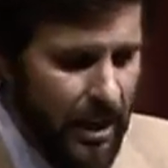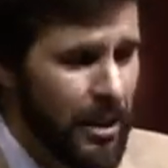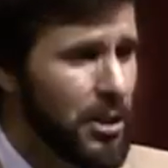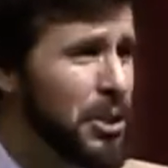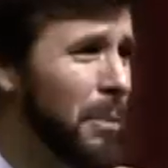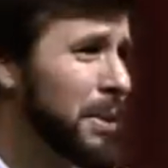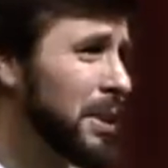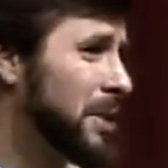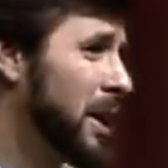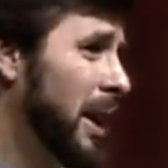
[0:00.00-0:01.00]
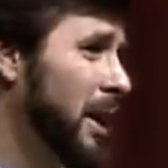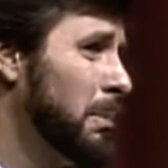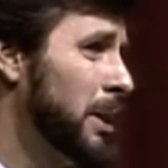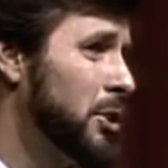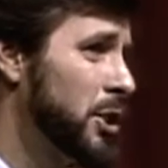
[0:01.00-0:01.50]
There's something
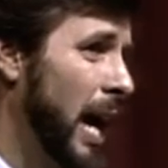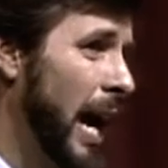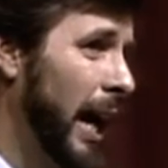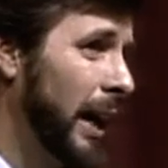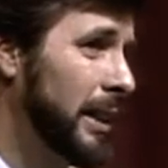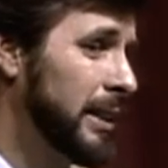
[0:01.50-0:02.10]
terribly sad